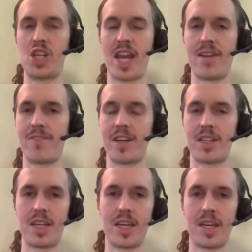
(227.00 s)
Jane
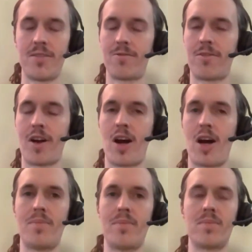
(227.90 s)
Fitkin
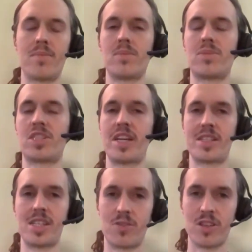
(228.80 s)
from
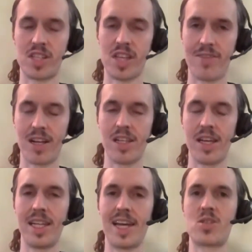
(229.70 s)
Citizens for a Safe and
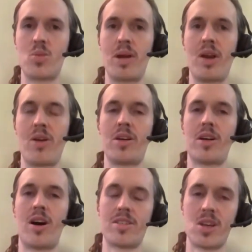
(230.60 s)
Clean Lake
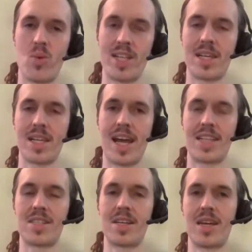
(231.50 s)
Superior also went to
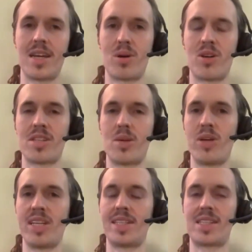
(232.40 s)
Lansing in person.
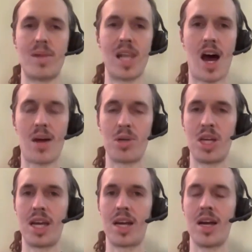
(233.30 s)
We did some
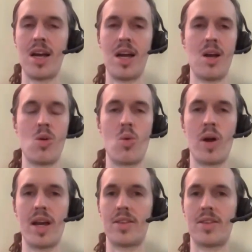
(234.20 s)
lobbying
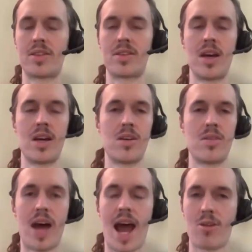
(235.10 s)
with
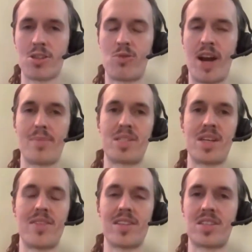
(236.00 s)
the House
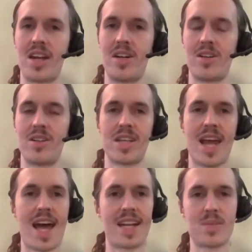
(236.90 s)
reps and the senators
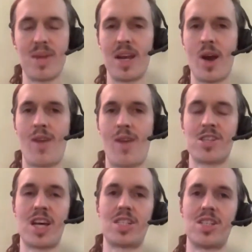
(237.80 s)
and had as many
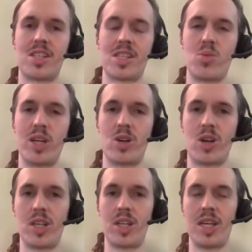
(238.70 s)
conversations as we
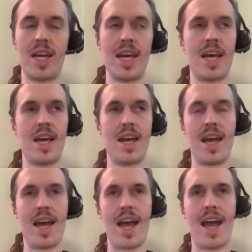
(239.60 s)
could.
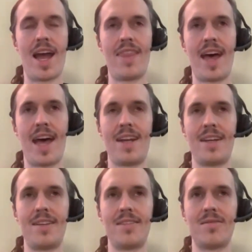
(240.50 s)
And
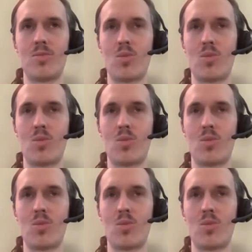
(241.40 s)
then